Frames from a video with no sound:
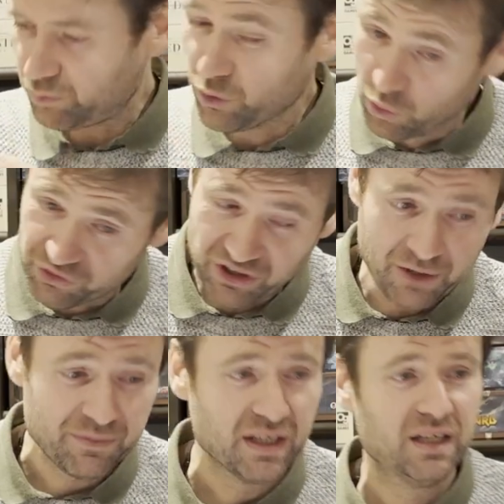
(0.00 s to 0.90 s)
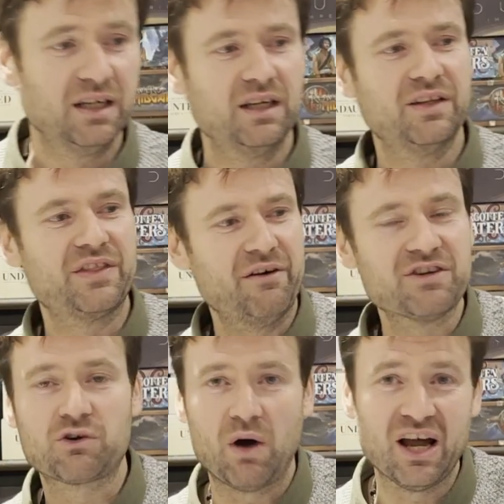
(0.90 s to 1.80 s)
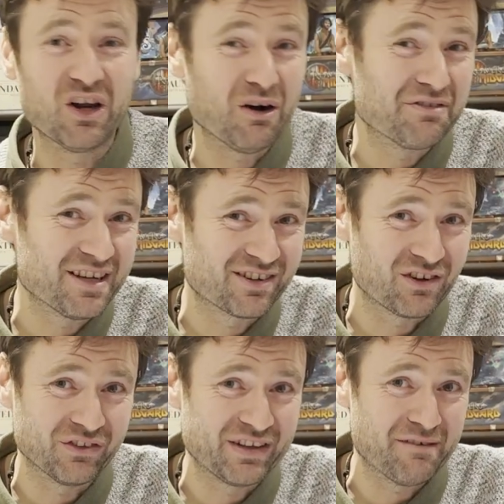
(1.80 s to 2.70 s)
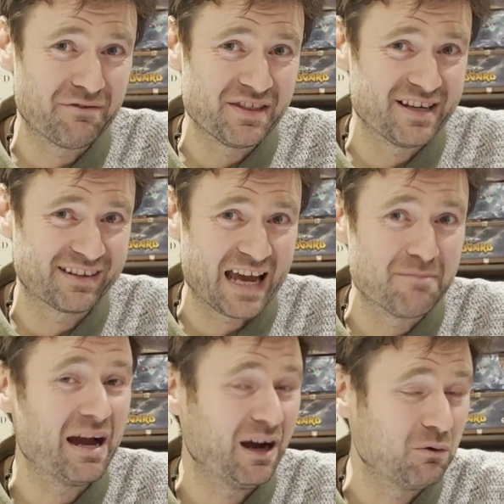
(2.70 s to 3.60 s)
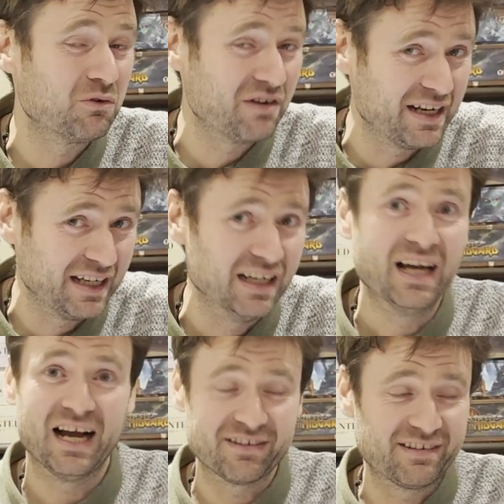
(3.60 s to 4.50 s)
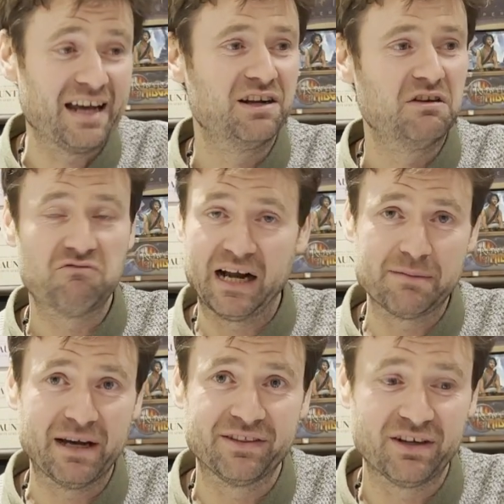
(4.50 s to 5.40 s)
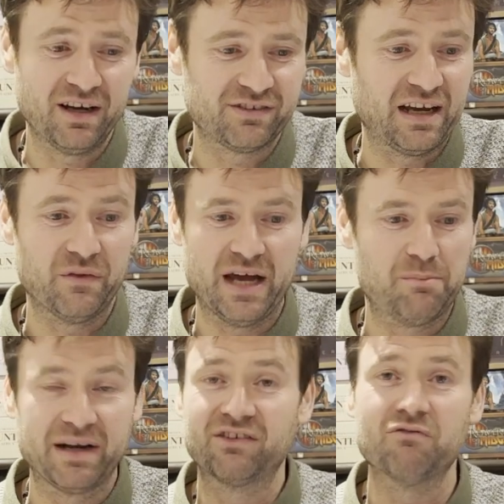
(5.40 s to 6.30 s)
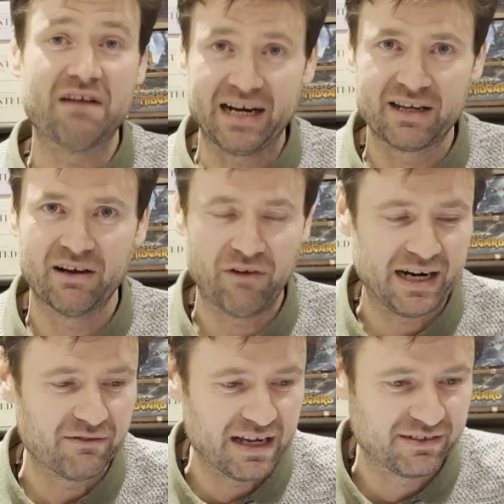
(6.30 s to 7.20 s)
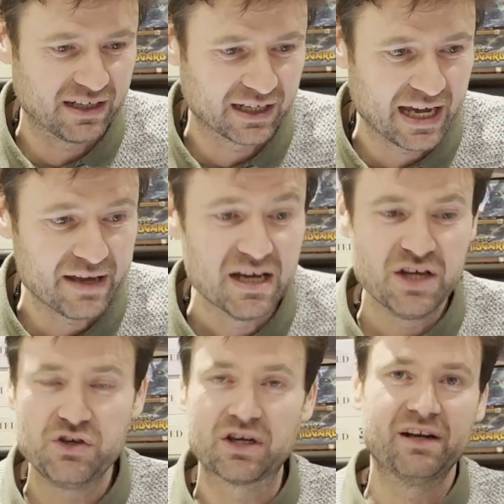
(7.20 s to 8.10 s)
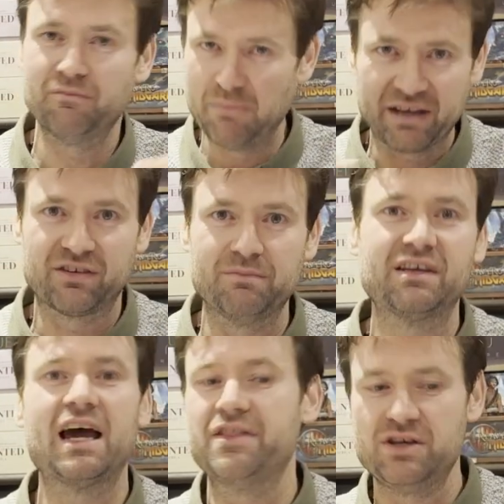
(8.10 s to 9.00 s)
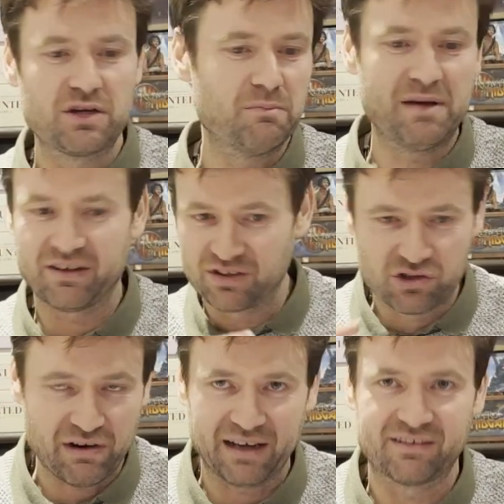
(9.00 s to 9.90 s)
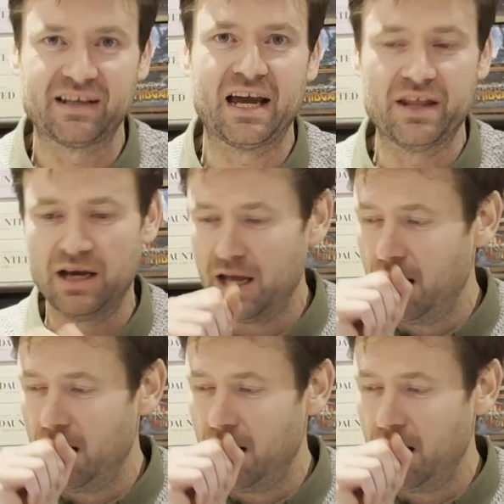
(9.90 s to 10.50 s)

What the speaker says: Also, there is quite a lot of this content for this game out already. As I said, Rallyman Dirt's out there. It brings some rally racing, okay? You can mix them together. You can mix the tracks together